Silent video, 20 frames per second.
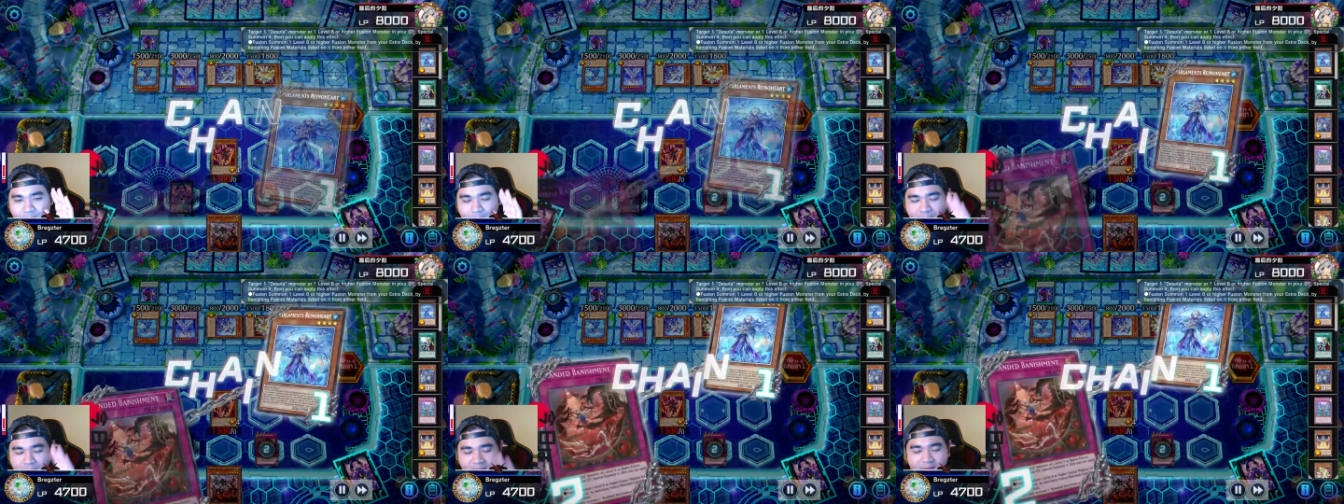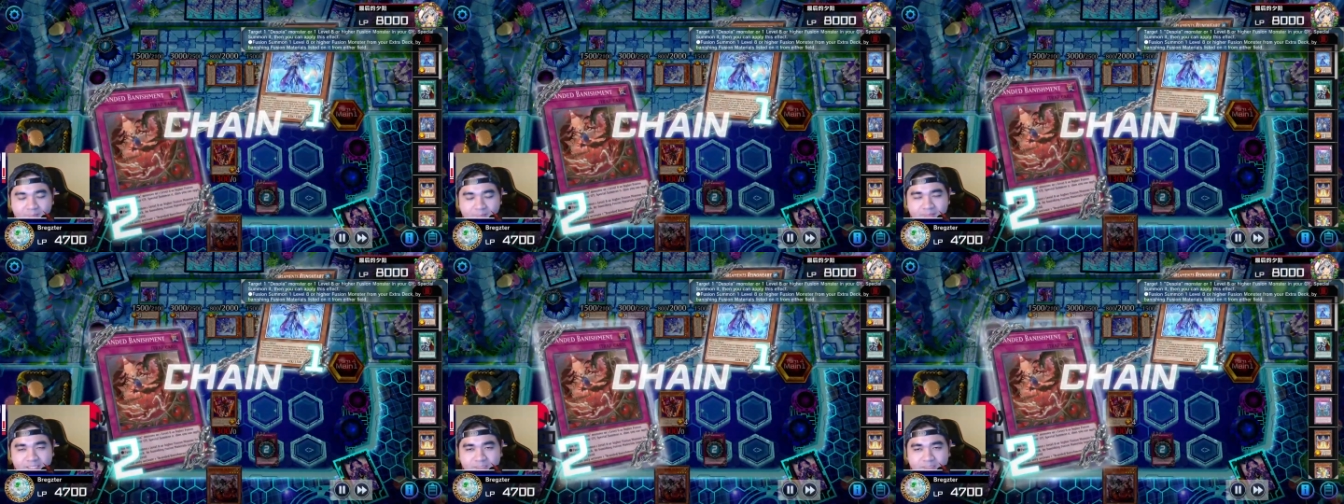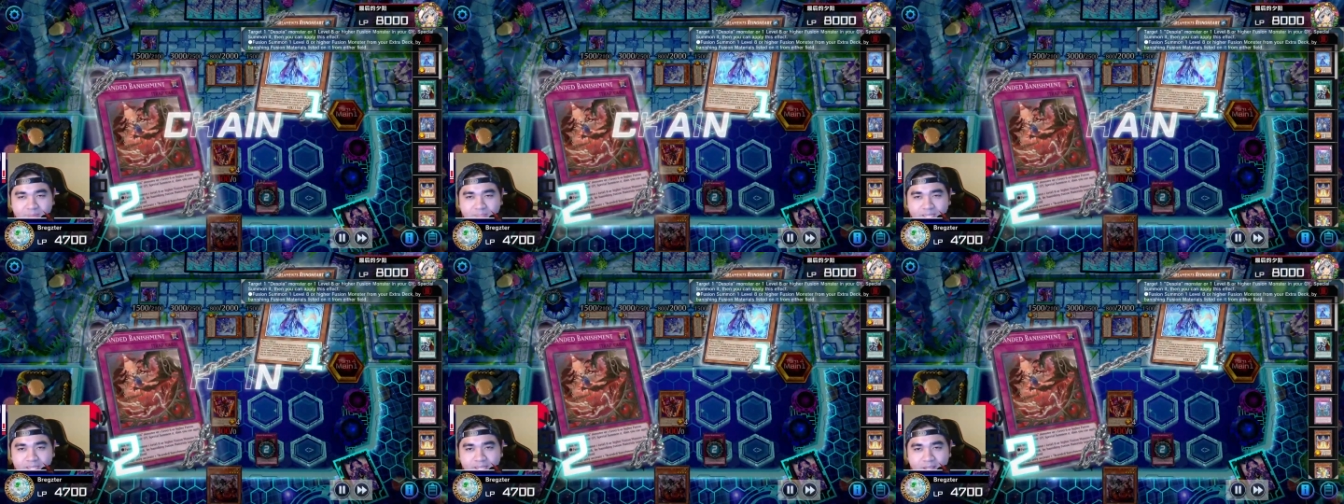made a
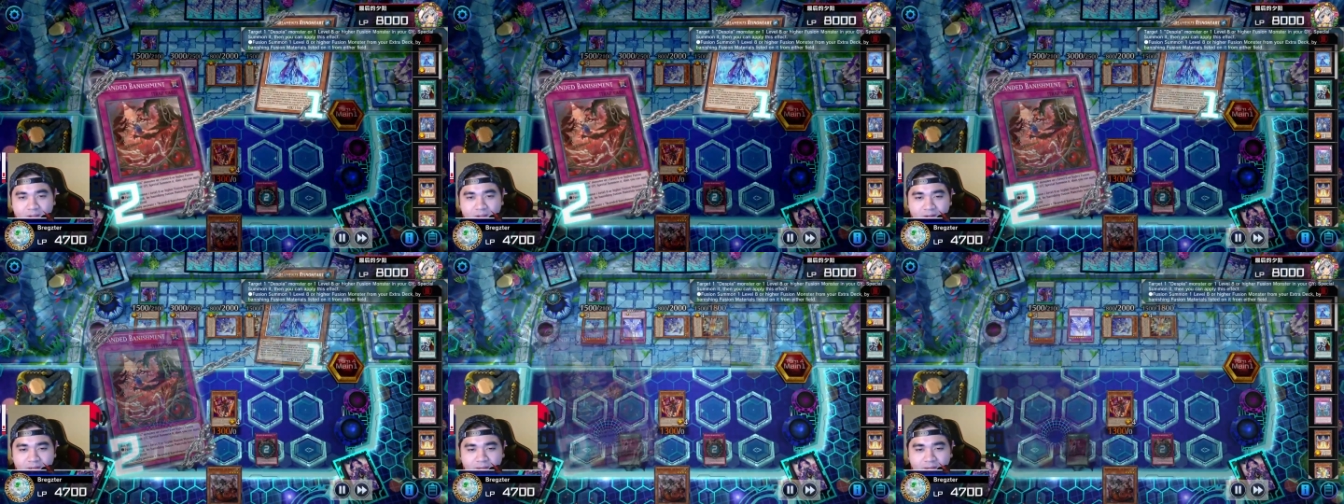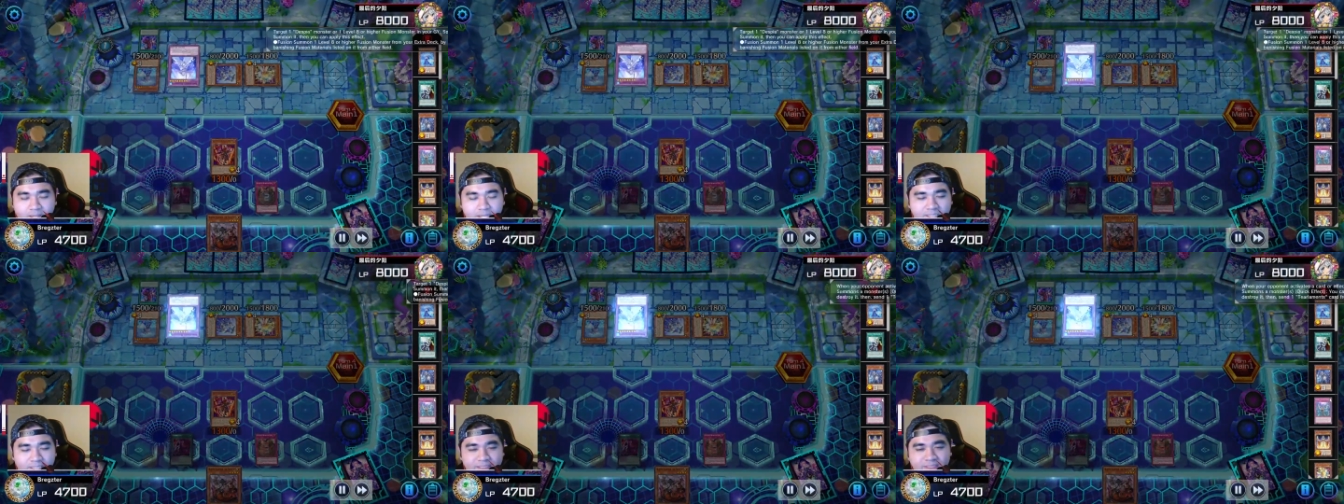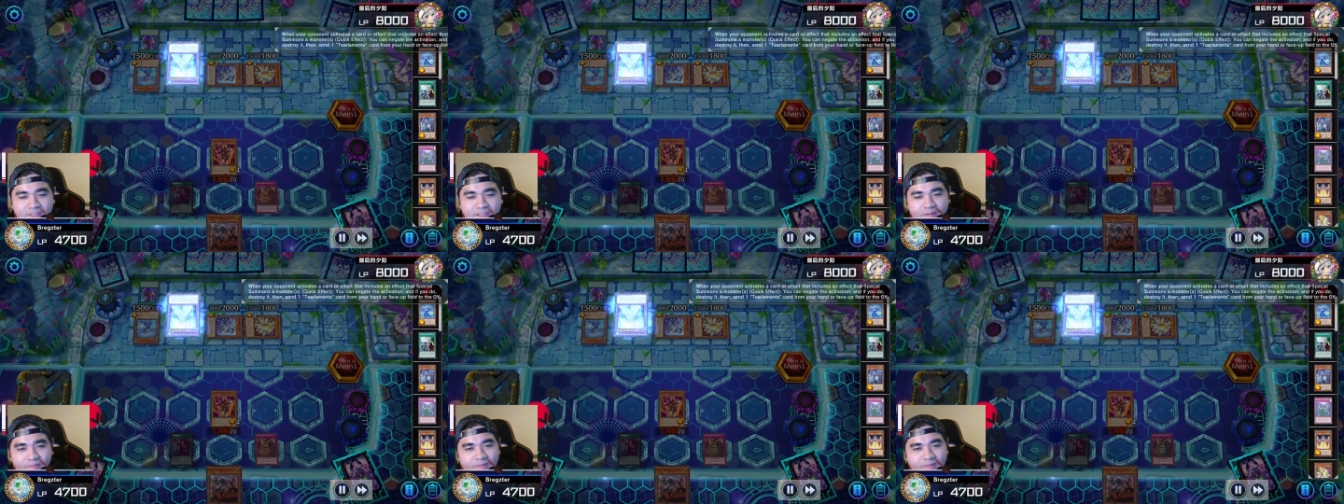misplay on the loss.
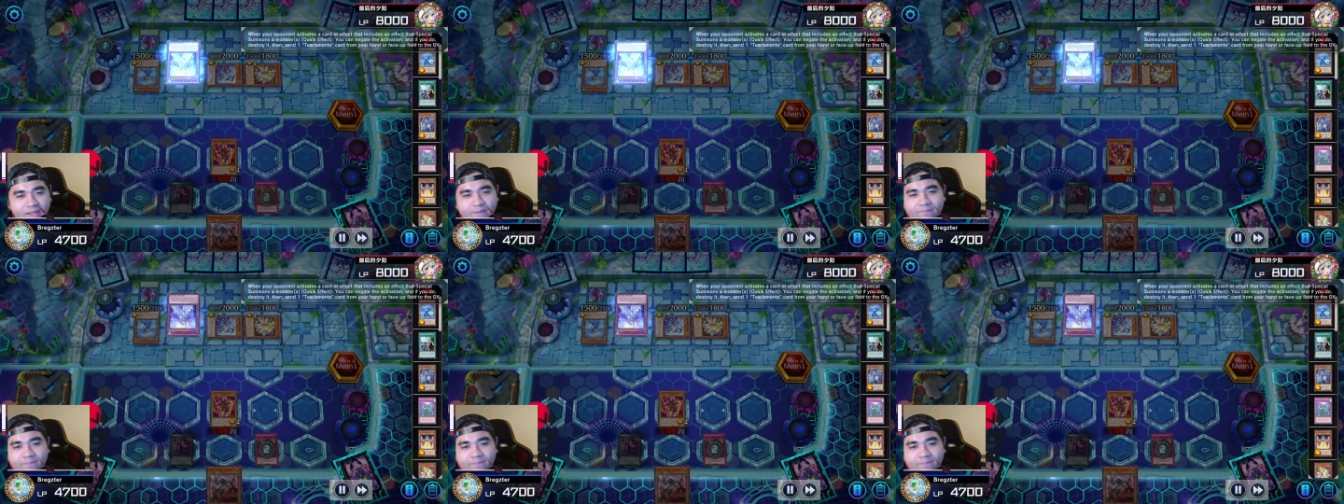So yeah,